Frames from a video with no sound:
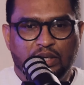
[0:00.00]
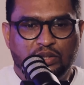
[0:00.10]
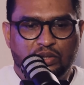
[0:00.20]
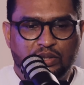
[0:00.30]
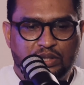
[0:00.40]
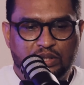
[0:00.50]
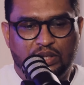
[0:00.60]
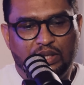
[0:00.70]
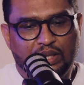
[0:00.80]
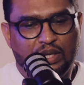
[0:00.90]
So it's
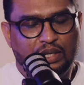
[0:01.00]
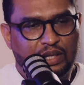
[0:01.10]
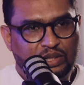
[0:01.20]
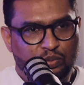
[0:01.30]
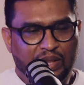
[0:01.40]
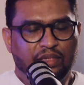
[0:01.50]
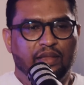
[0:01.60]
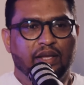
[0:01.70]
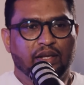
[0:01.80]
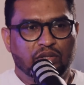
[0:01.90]
that's one
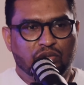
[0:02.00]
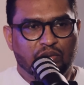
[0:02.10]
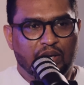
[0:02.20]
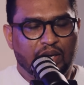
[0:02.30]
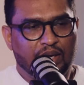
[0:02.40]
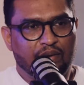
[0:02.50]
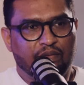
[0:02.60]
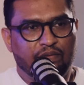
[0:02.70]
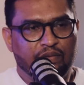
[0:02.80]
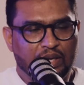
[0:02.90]
thing to
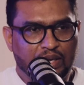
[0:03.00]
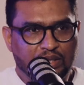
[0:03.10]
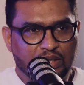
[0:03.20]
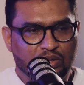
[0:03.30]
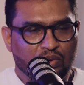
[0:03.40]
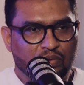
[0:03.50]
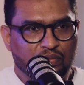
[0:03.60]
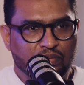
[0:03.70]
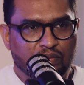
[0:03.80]
have an idea of,